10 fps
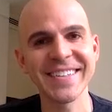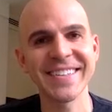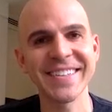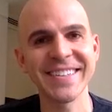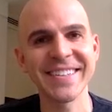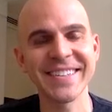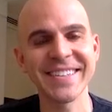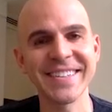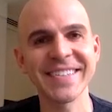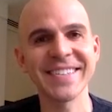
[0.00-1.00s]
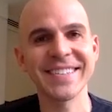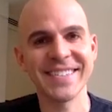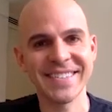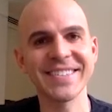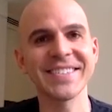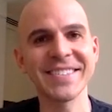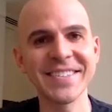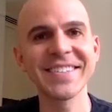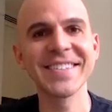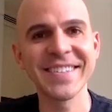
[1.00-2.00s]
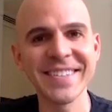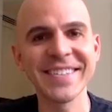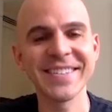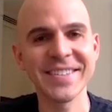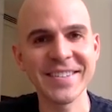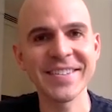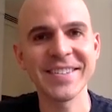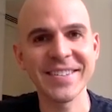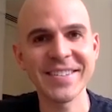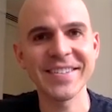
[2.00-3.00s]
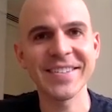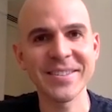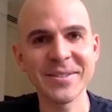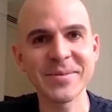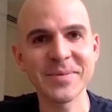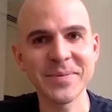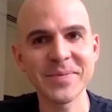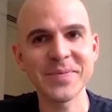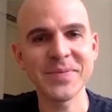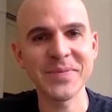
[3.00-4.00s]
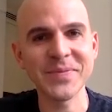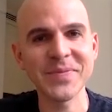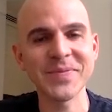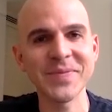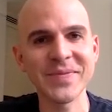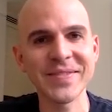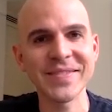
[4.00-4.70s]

The person shown says nothing.